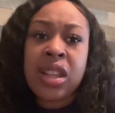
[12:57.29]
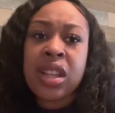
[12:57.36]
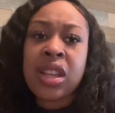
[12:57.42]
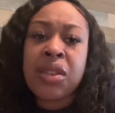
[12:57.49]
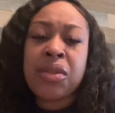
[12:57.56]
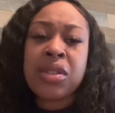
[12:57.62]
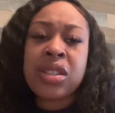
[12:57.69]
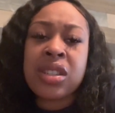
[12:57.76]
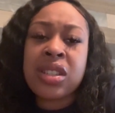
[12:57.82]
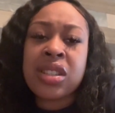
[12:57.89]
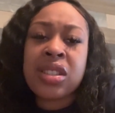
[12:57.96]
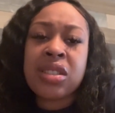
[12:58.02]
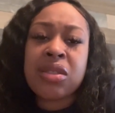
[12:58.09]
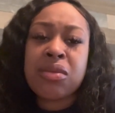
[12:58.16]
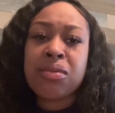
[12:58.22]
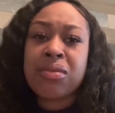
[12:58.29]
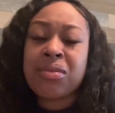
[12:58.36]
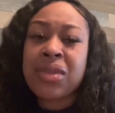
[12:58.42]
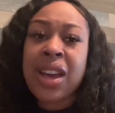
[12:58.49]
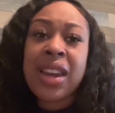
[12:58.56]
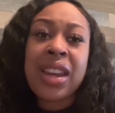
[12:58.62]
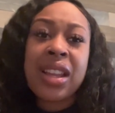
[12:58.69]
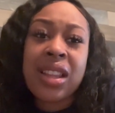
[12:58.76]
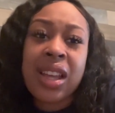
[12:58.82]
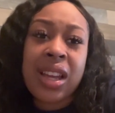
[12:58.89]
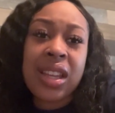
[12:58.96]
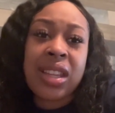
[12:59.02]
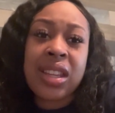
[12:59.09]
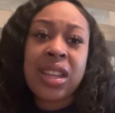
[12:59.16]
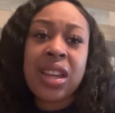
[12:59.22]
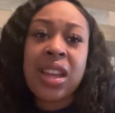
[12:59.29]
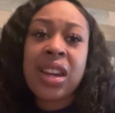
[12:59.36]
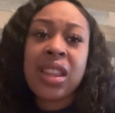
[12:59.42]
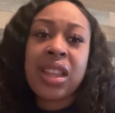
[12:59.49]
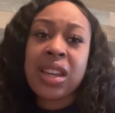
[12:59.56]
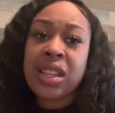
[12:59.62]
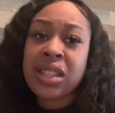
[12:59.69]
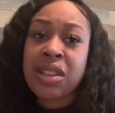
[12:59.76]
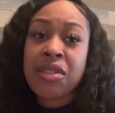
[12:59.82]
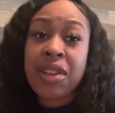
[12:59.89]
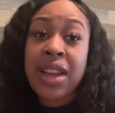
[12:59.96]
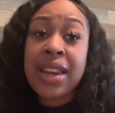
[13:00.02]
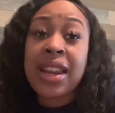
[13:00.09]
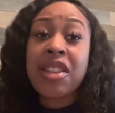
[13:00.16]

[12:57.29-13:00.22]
It was just, I didn't like it. I didn't like the tailgate.